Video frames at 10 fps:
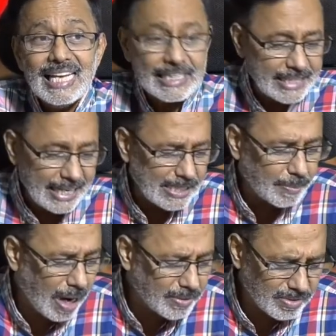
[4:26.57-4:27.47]
It
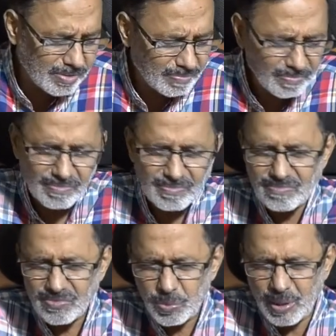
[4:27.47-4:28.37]
takes about
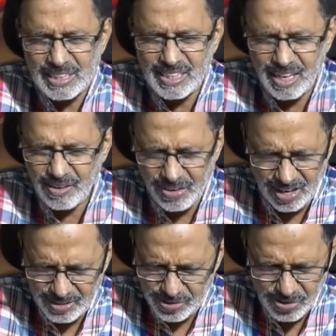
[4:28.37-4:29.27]
1.5
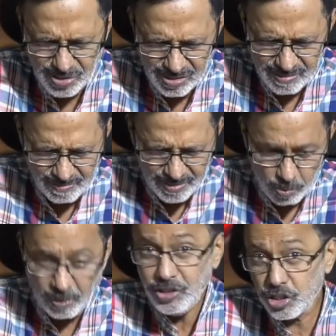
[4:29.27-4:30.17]
hours,
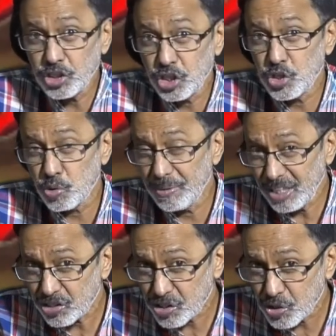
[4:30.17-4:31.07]
132
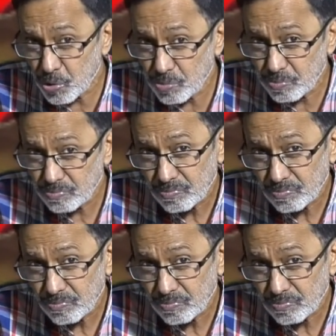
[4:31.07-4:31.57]
minutes. So